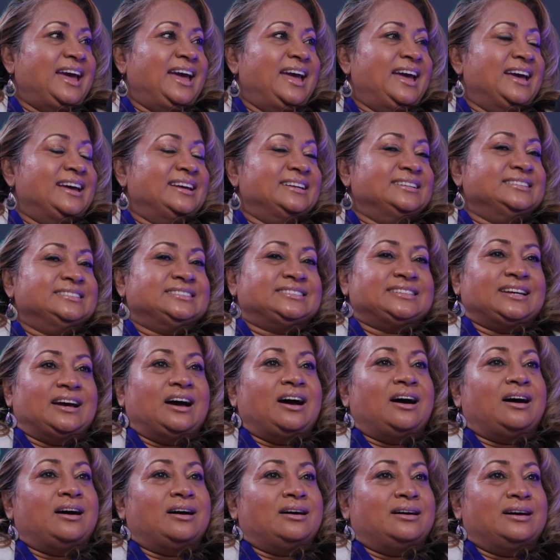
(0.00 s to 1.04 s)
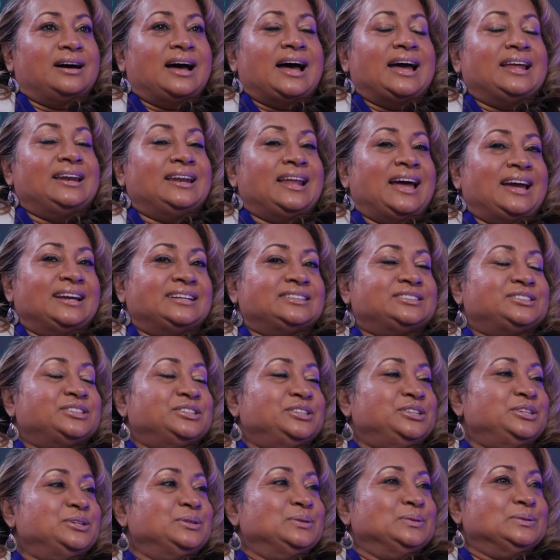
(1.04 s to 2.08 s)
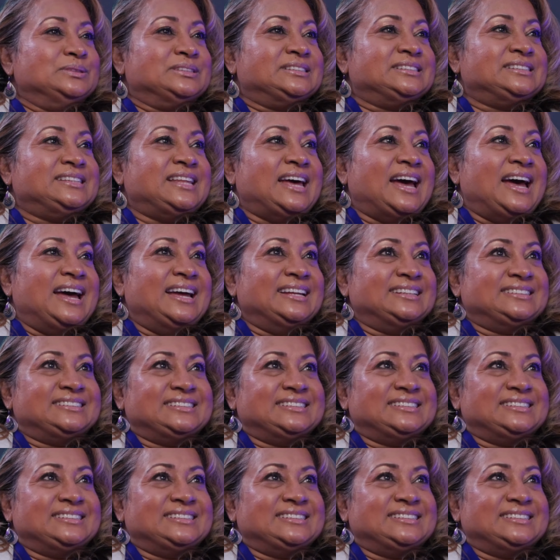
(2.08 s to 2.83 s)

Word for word: And I like to use that